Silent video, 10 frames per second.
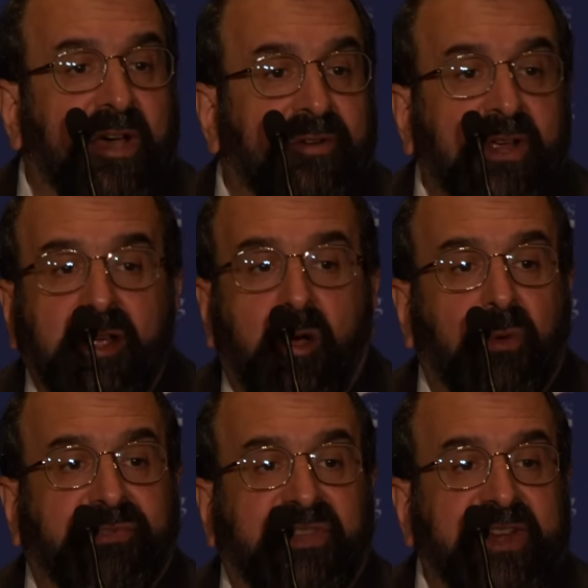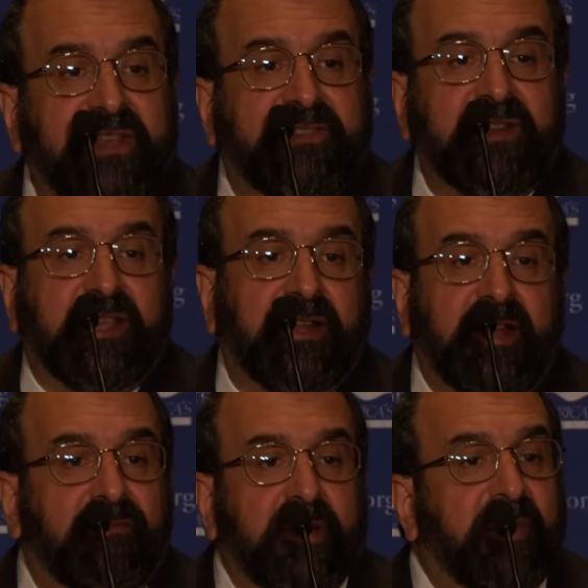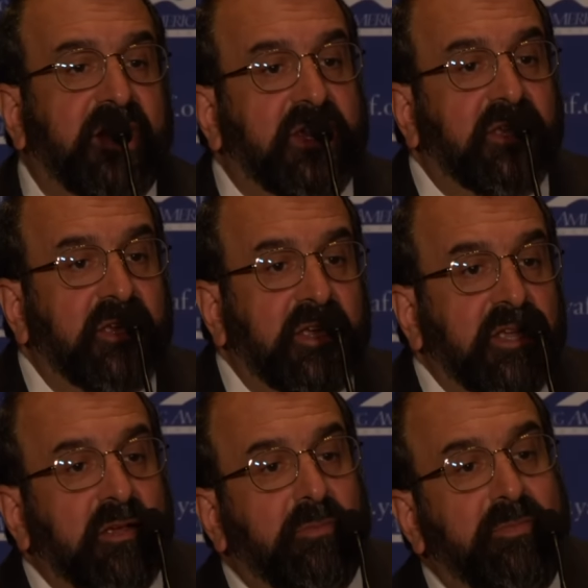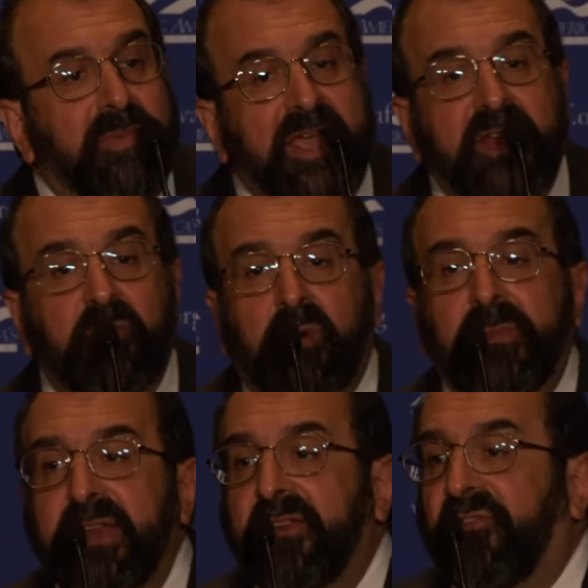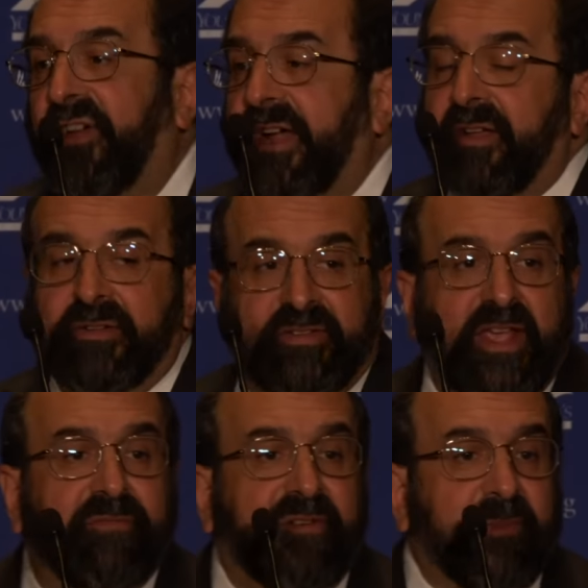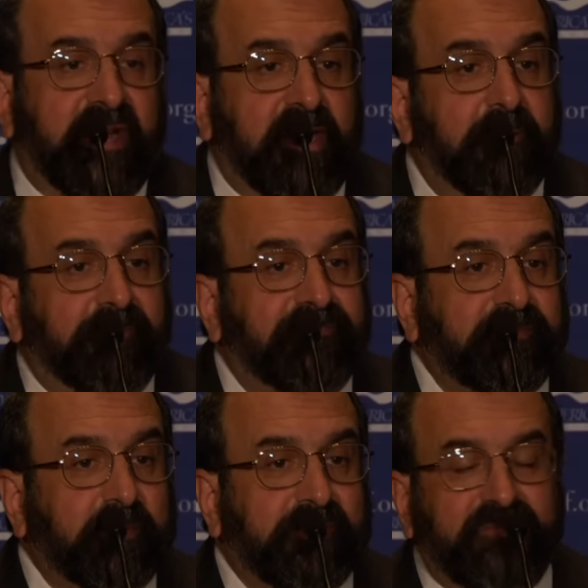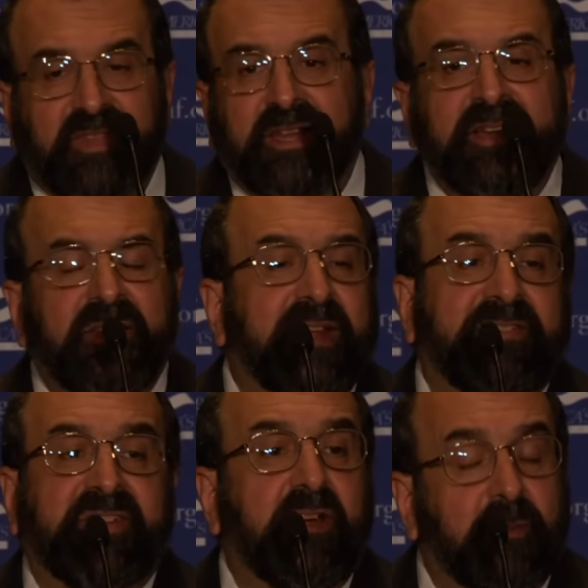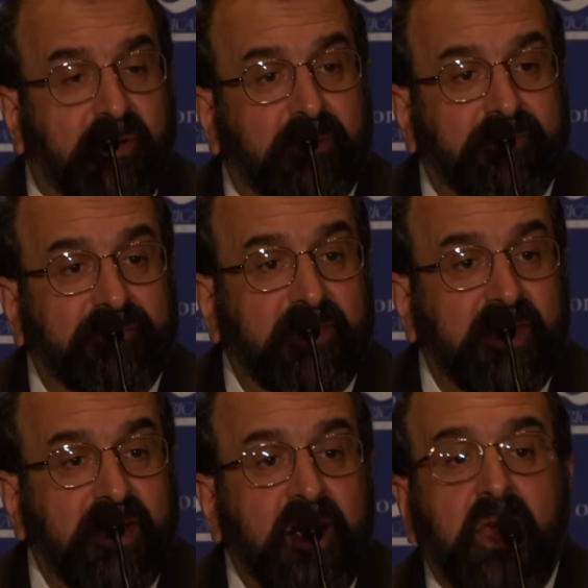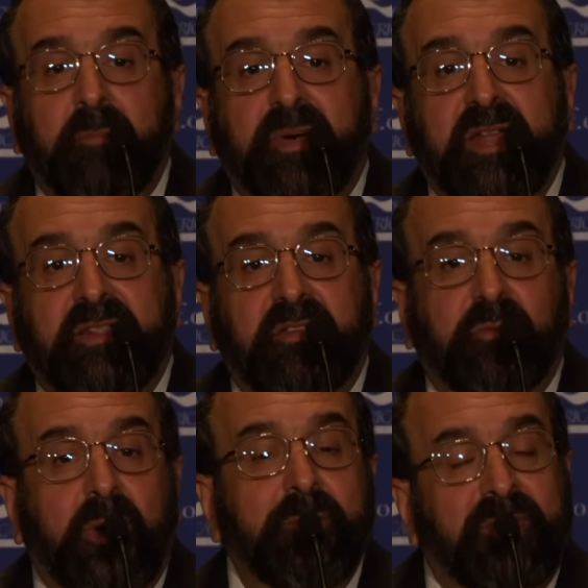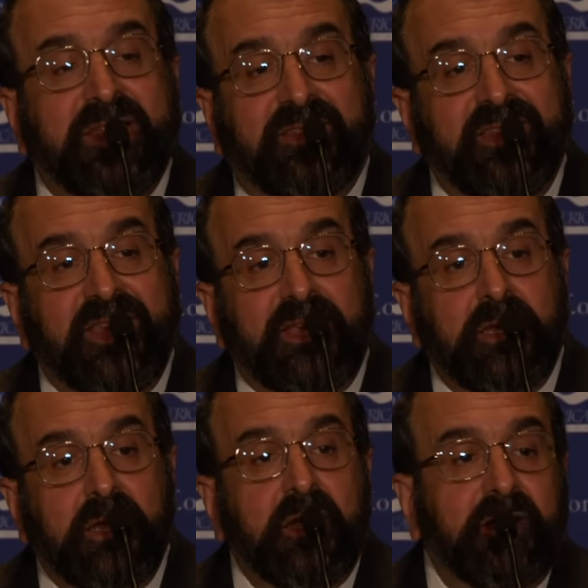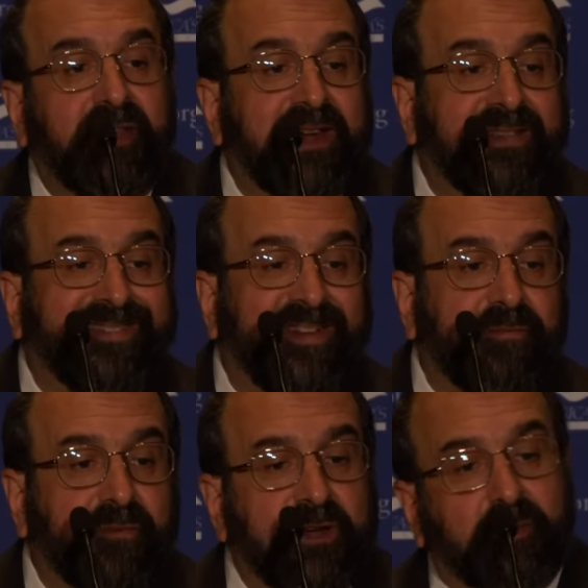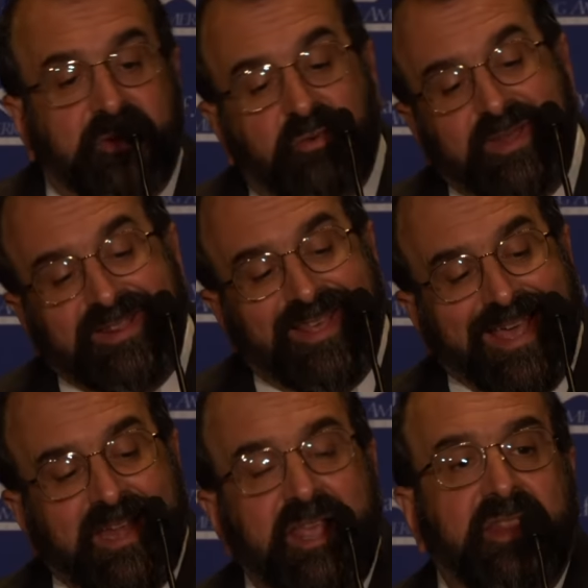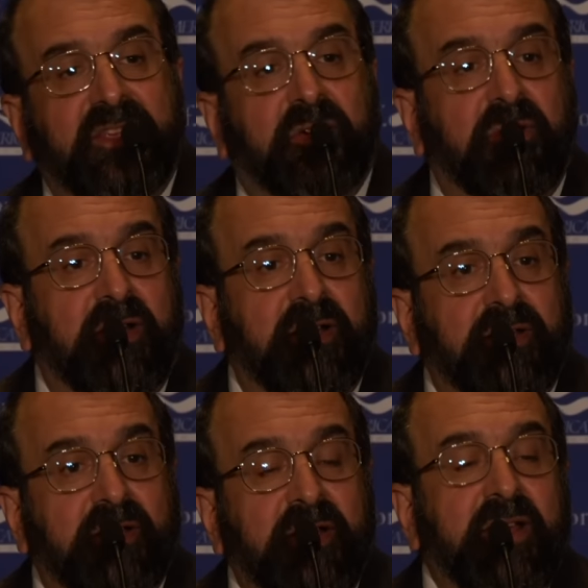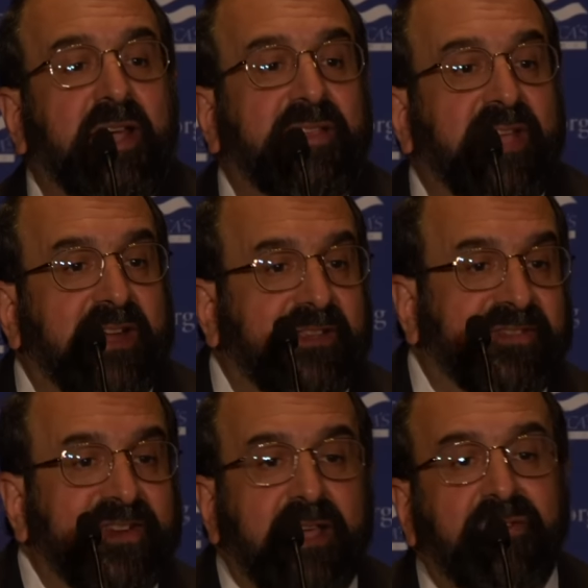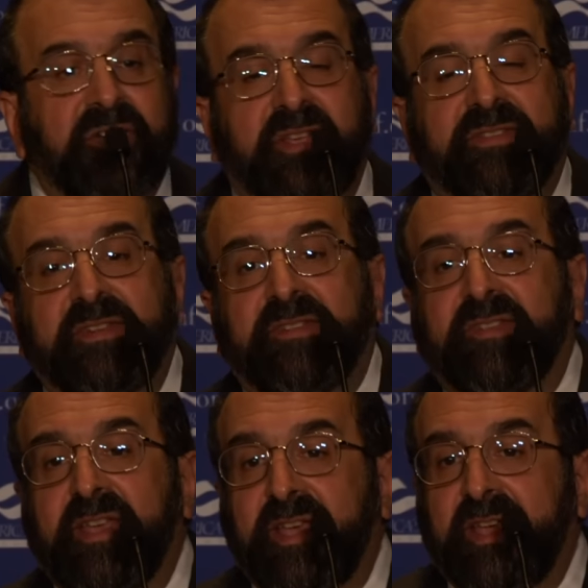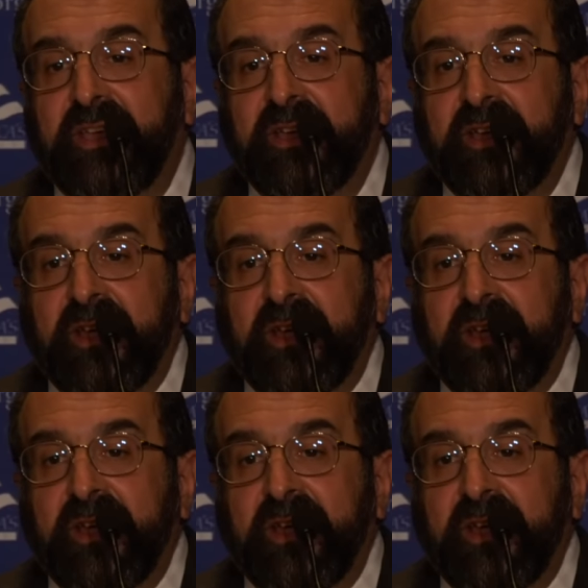out whole cities and kill everybody man, woman, child, everybody. Now that's terrible. But there's one big thing that is different between that and the Quran, and that is never does it say,